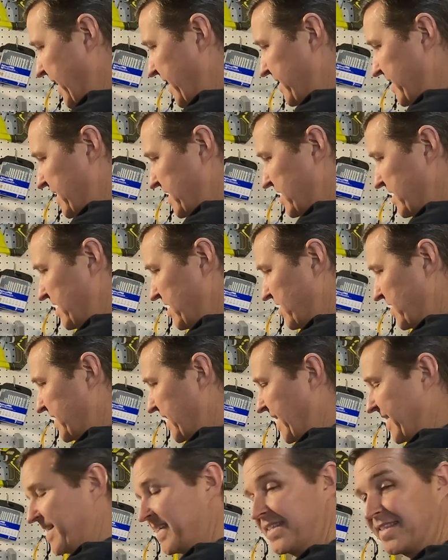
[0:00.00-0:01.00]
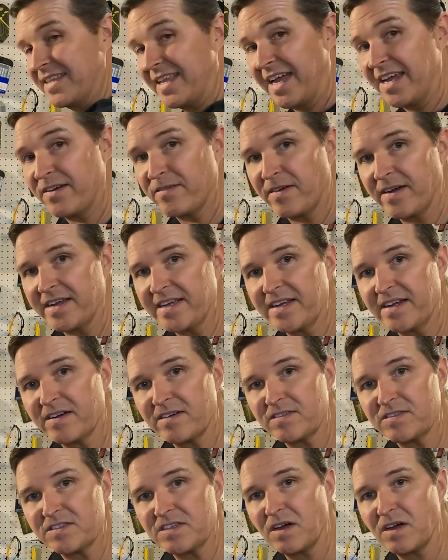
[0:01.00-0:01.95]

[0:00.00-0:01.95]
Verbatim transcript: and this little tiny light right here.